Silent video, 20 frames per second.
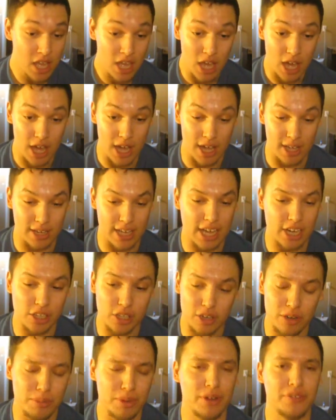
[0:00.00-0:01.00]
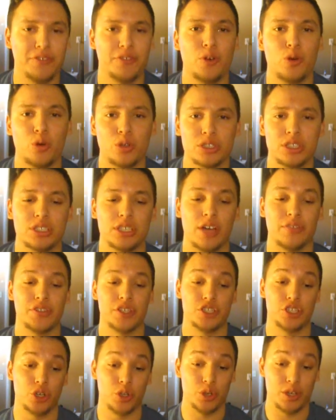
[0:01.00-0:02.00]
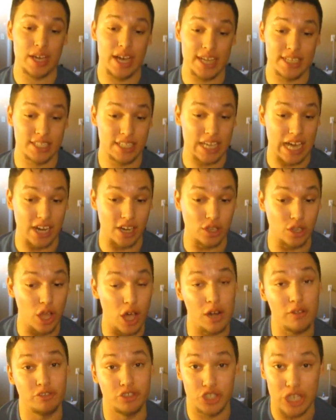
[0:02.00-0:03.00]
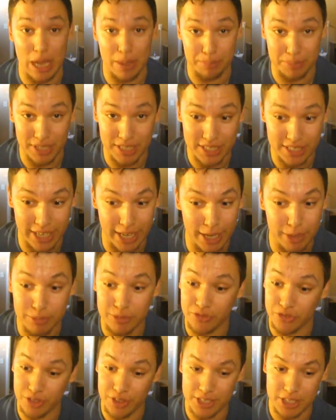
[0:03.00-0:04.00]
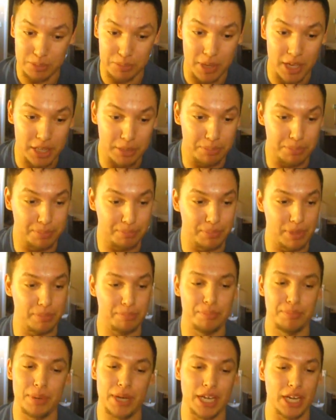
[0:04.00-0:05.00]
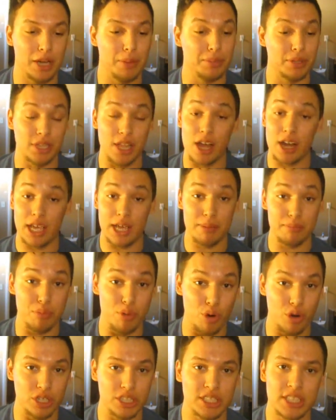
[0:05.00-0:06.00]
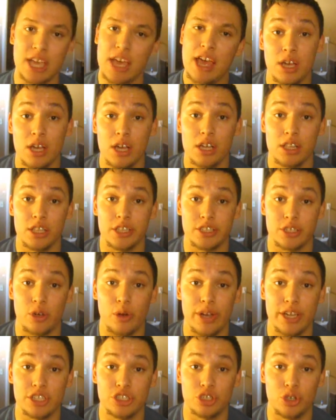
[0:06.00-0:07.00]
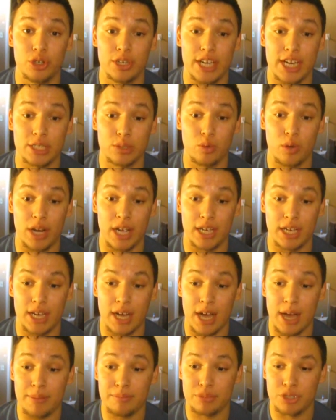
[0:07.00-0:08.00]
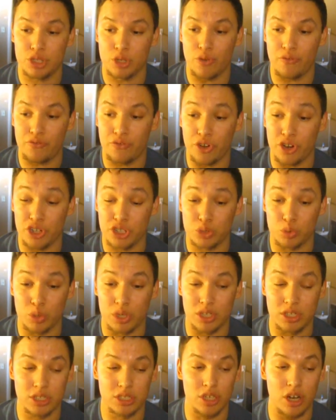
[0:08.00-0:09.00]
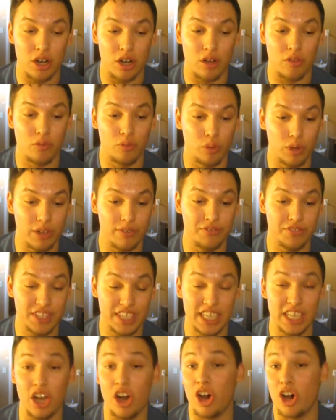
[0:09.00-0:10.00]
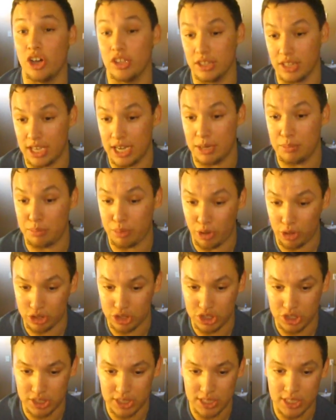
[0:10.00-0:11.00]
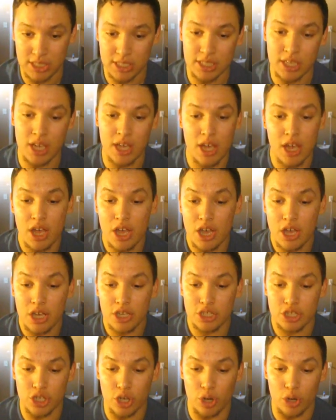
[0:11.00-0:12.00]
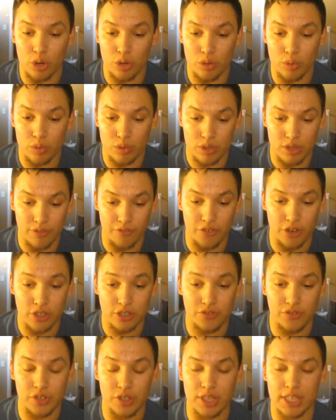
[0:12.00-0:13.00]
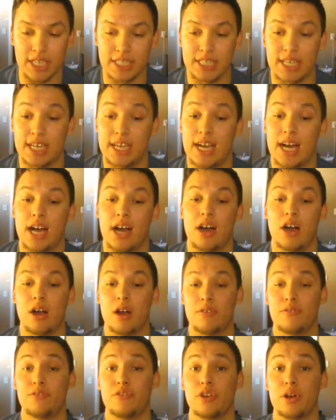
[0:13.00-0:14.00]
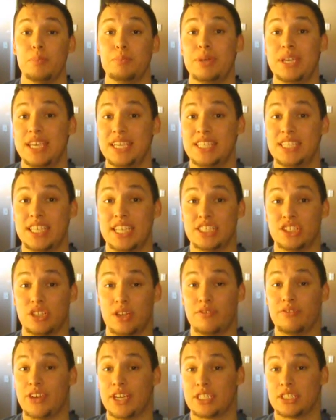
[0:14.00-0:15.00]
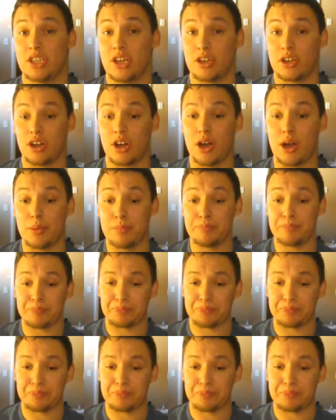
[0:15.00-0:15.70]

Got a little bit of cool stuff to show you guys. Got a lot of Japanese games for this month. Been picking up a lot of imports. Let's go ahead and show you guys what I got. So first we're going to start off with the online purchases. So the first few things I got are from PCEngineFX.com.